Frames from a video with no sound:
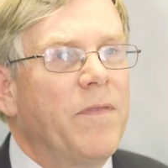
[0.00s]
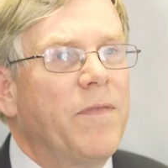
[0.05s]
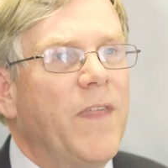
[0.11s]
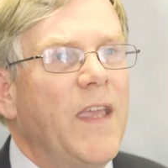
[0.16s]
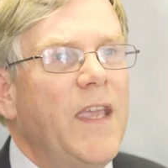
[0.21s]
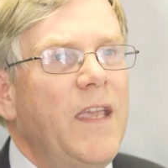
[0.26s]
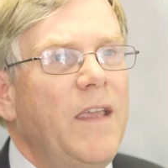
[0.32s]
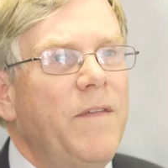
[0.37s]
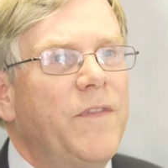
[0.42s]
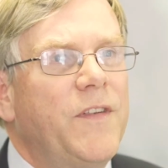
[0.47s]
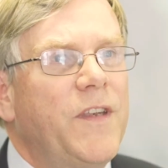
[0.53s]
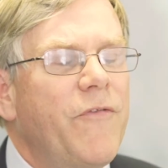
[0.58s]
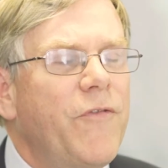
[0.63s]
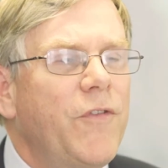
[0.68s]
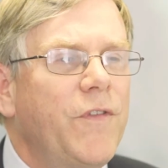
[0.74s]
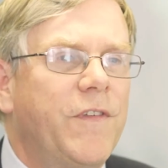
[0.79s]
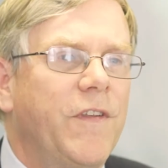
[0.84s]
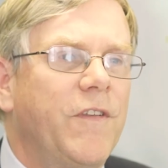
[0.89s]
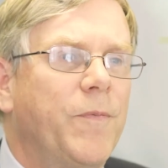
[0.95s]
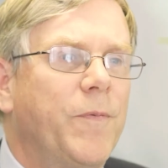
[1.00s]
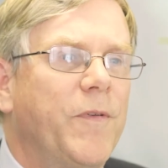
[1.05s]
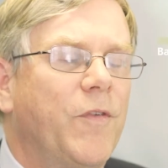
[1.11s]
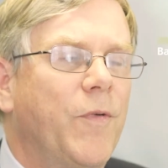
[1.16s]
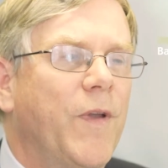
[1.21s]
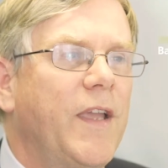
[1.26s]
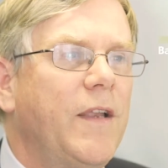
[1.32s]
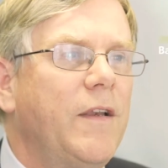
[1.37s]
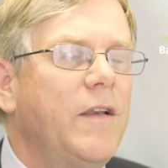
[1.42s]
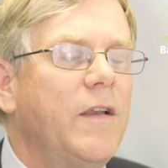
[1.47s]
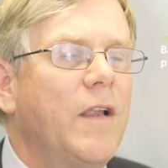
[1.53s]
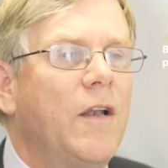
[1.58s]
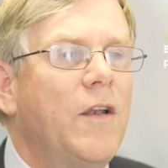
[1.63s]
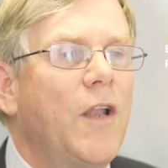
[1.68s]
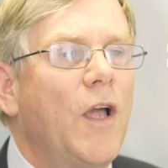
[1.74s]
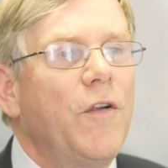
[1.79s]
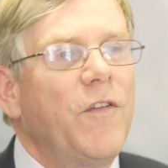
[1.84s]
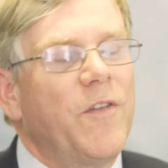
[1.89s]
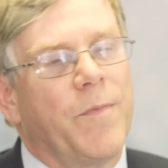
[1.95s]
The differences between
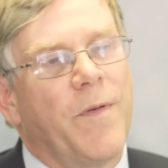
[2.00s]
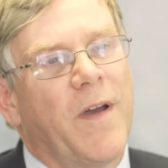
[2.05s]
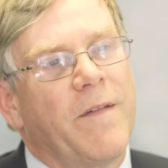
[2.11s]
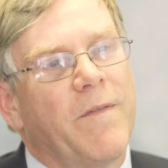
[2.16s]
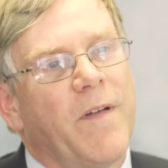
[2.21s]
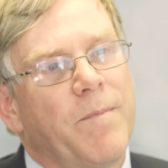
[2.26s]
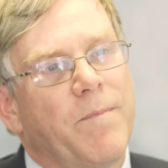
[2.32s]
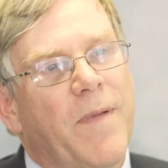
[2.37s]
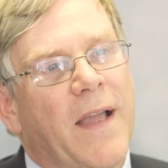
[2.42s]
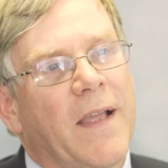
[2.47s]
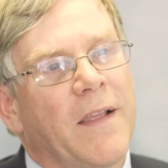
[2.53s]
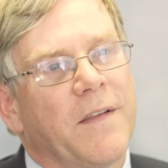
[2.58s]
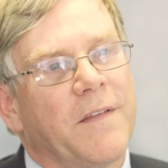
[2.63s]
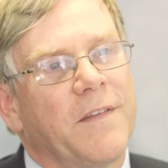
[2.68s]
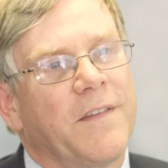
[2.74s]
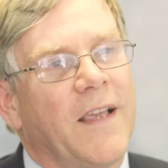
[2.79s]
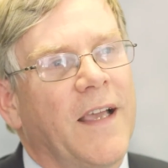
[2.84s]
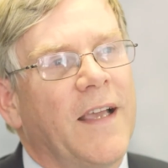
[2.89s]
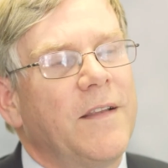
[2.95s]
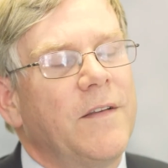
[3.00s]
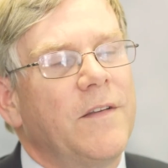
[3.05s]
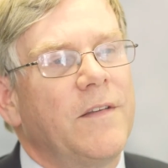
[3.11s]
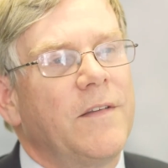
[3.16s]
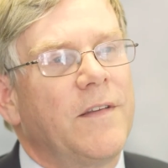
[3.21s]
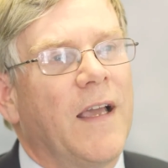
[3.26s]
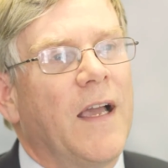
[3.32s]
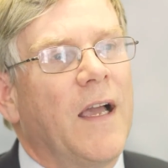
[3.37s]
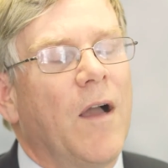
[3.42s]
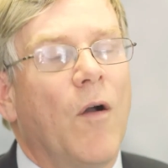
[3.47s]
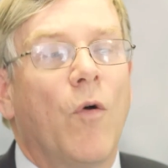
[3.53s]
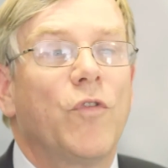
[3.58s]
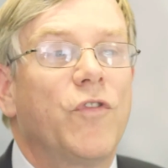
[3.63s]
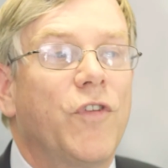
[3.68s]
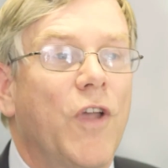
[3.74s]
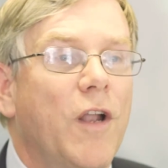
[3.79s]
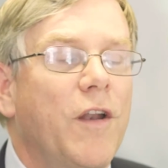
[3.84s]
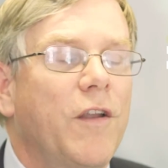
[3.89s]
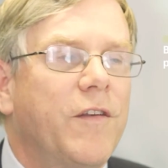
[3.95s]
loans provided by banks and
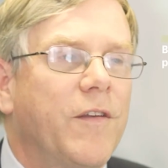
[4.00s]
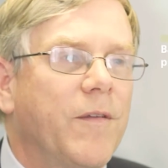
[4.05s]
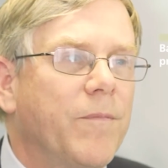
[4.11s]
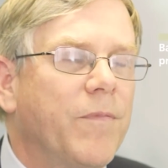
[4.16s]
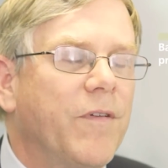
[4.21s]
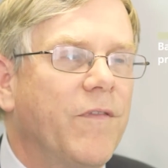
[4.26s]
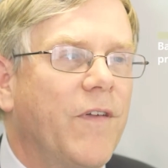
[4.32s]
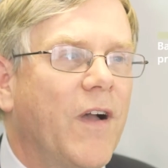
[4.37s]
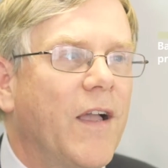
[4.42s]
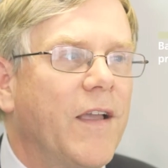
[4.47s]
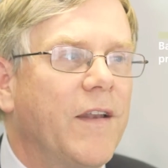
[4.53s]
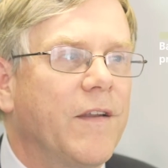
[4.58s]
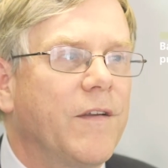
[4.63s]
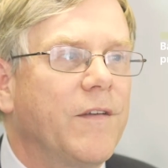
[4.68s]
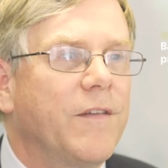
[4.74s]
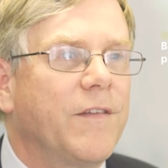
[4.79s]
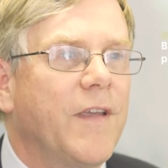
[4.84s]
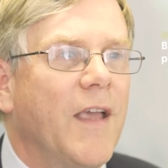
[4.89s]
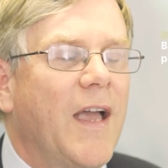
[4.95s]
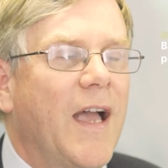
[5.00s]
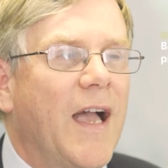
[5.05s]
alternative providers,